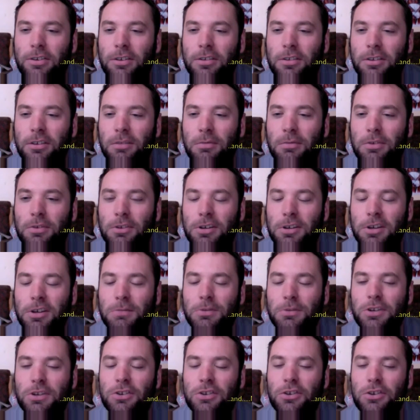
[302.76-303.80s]
some of the Teenage
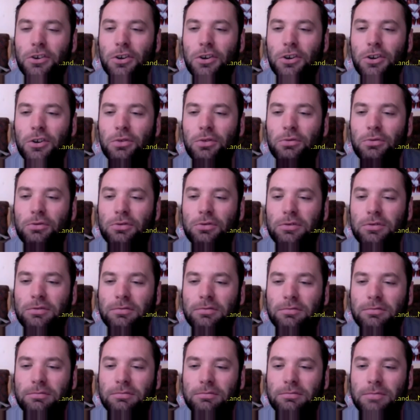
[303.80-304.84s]
Mutant Ninja Turtles
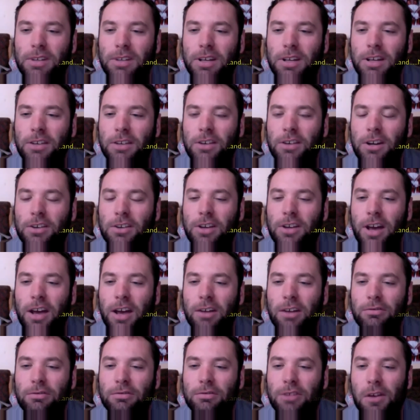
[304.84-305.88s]
and
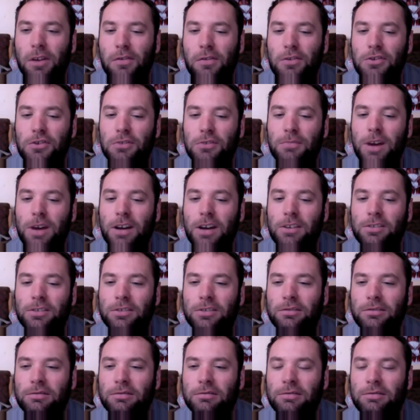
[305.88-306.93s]
DuckTales and Alvin the Chipmunks
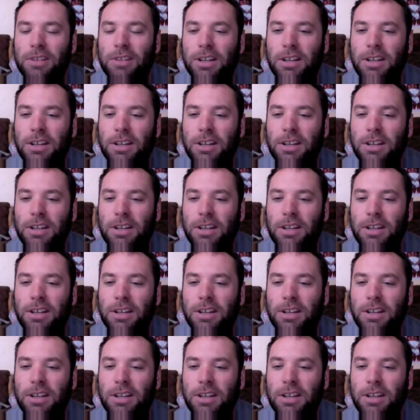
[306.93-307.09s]
and